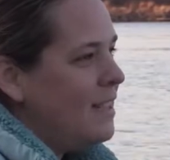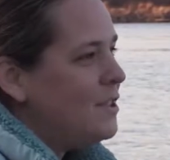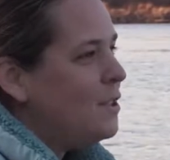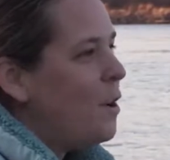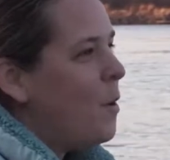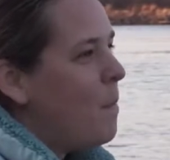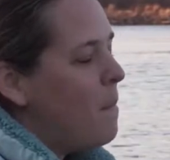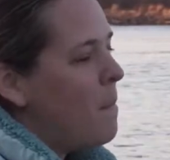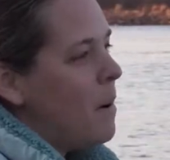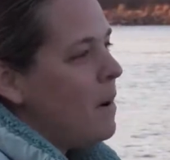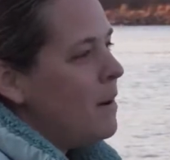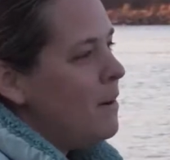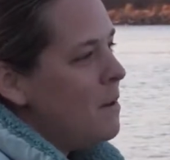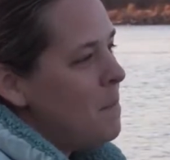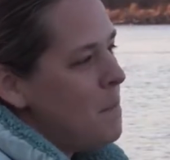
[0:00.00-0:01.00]
So,
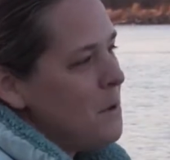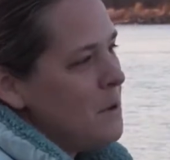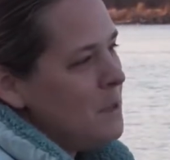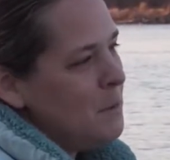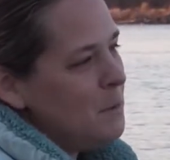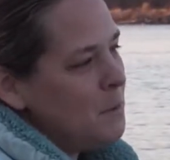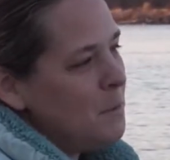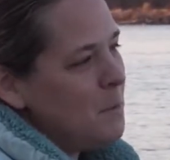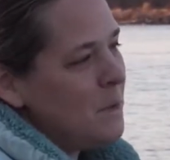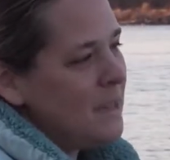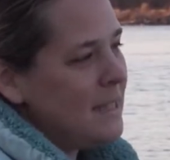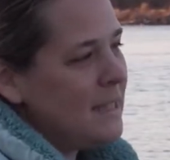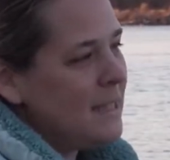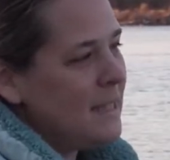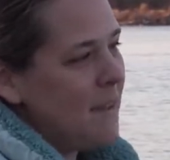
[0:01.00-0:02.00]
Margaret Morris was born
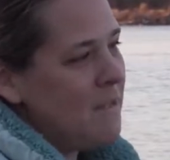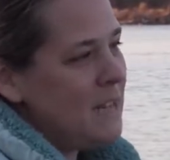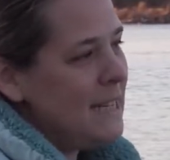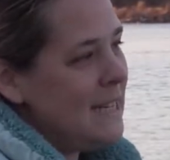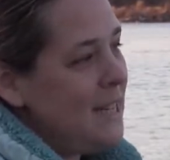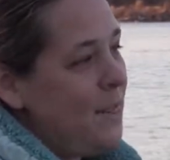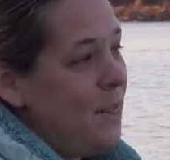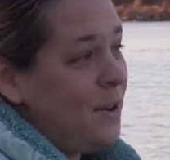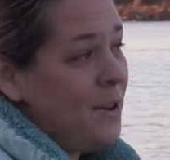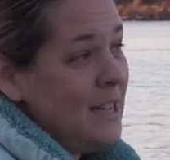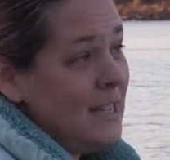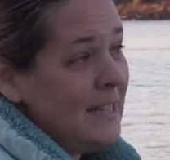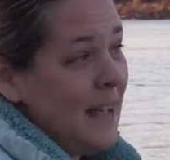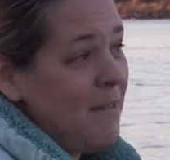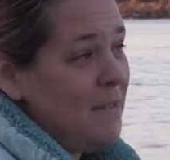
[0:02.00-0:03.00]
in
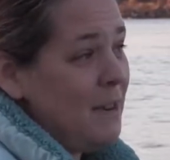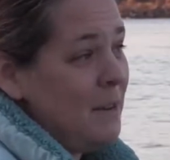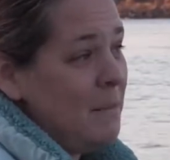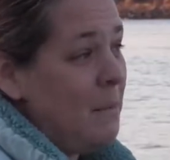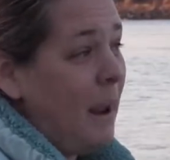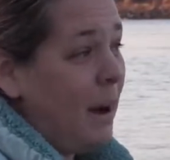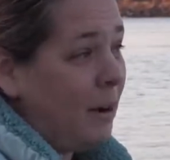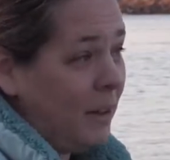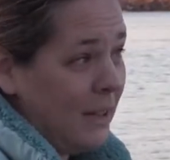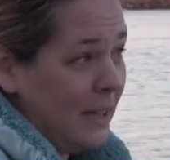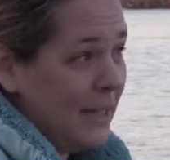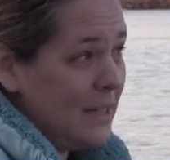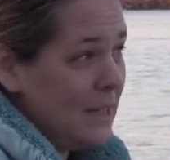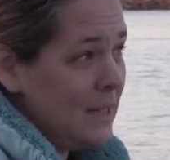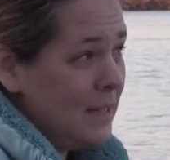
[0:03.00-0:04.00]
1737 in
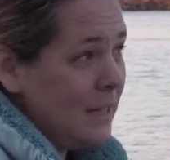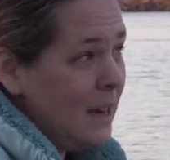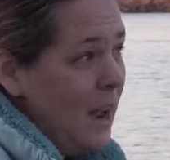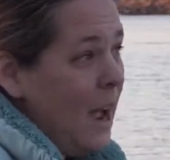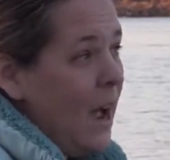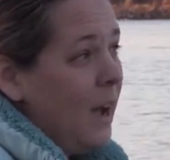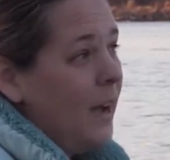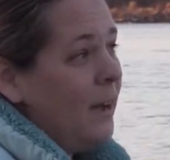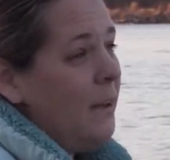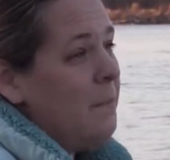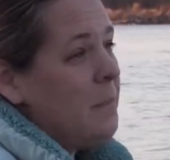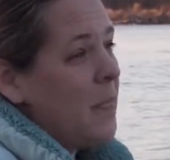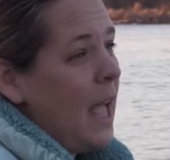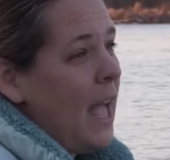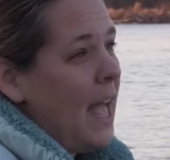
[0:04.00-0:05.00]
Maryland,
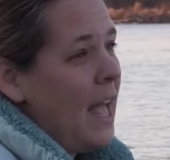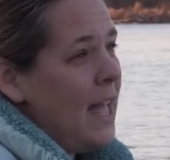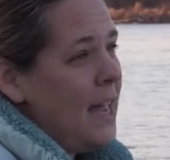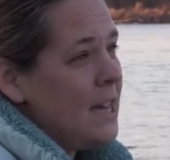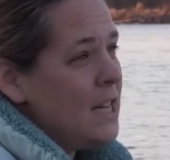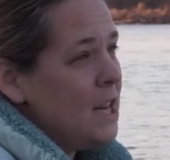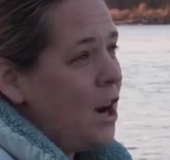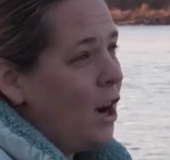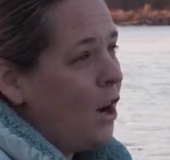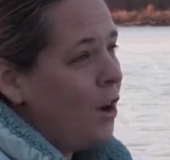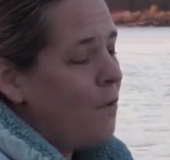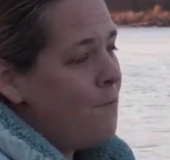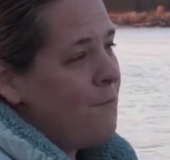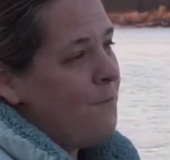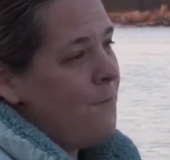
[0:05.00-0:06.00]
and
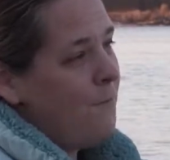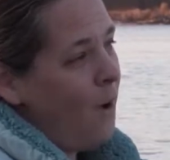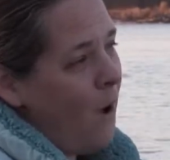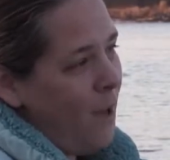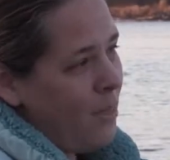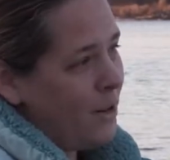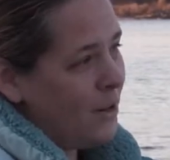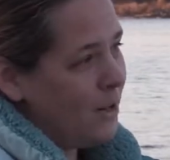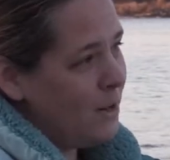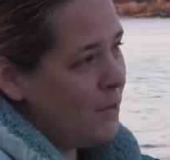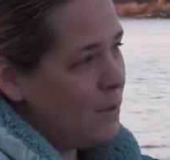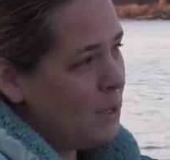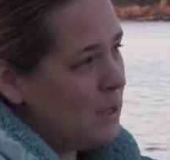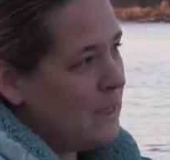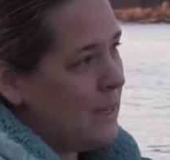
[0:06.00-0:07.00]
her father
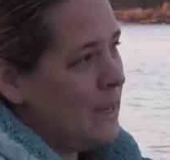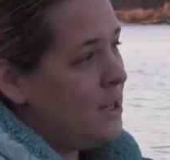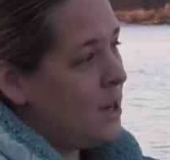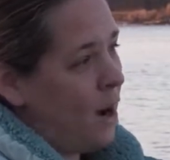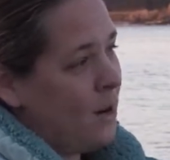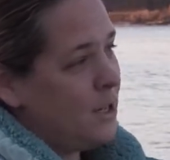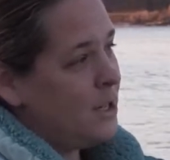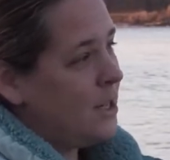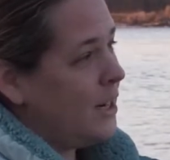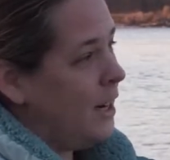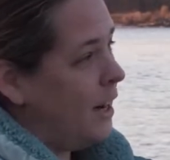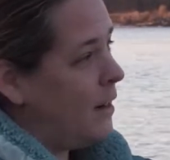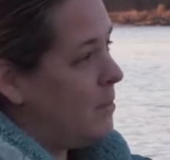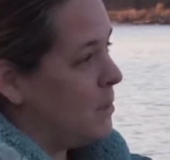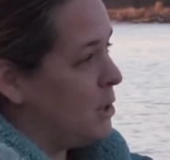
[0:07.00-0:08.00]
was a doctor
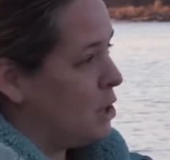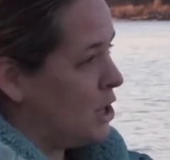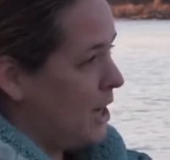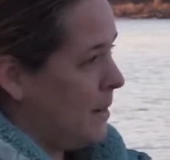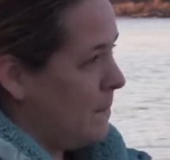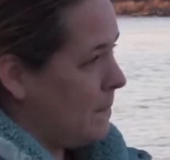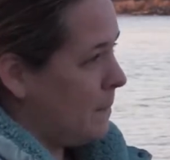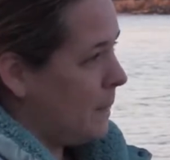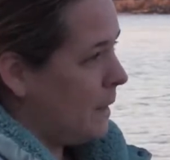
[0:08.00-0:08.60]
and a merchant.